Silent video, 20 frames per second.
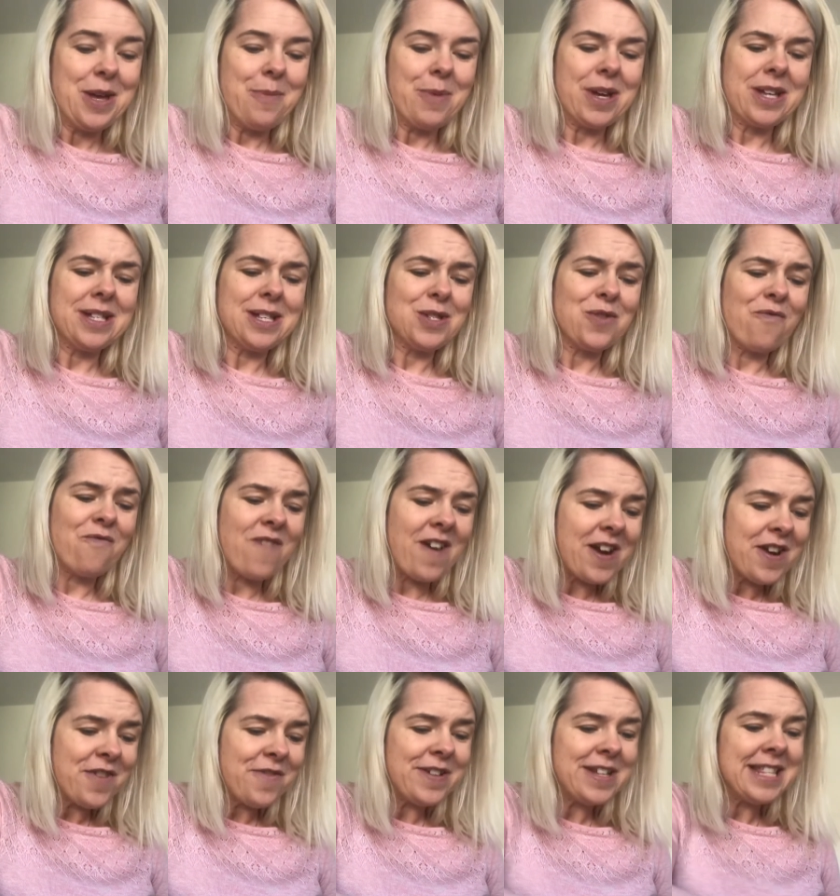because it's
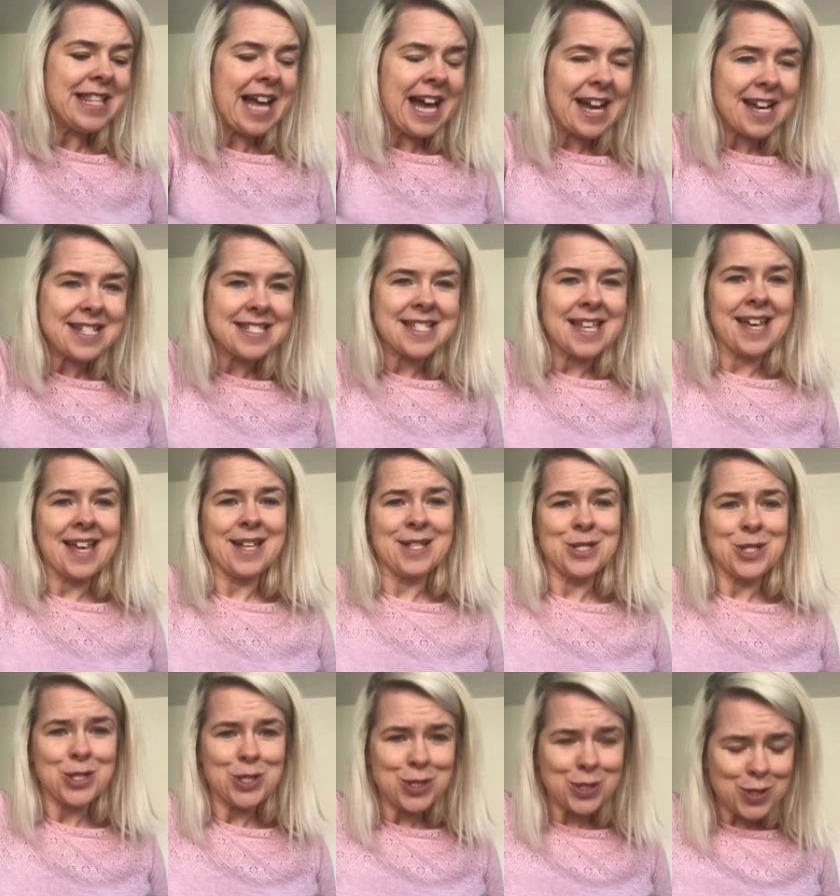very relaxing
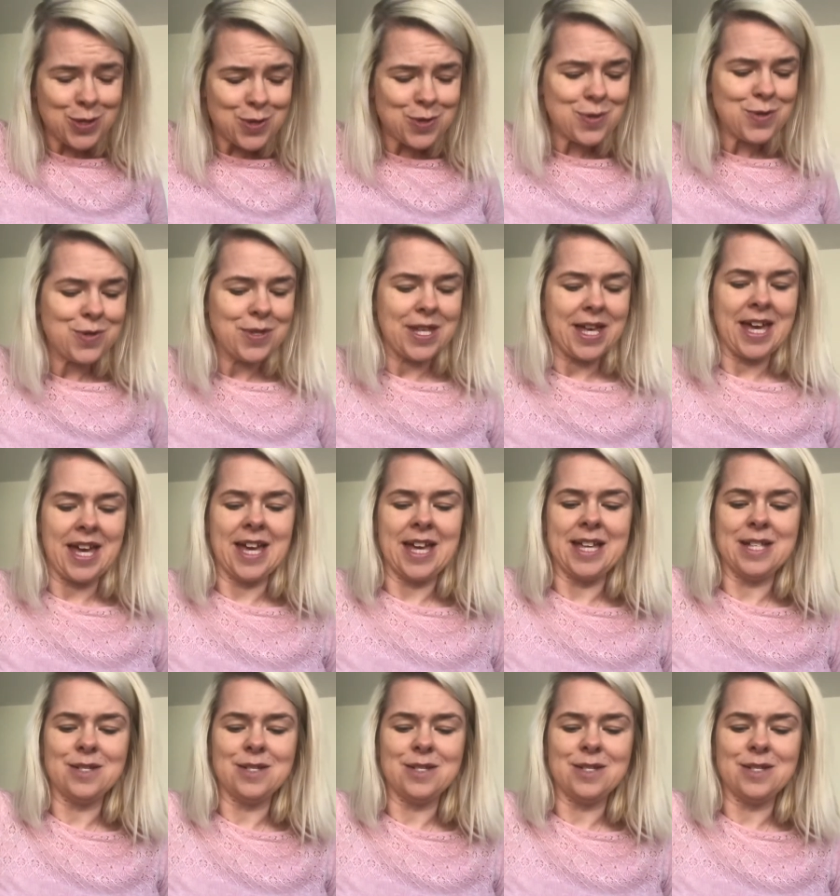and soothing.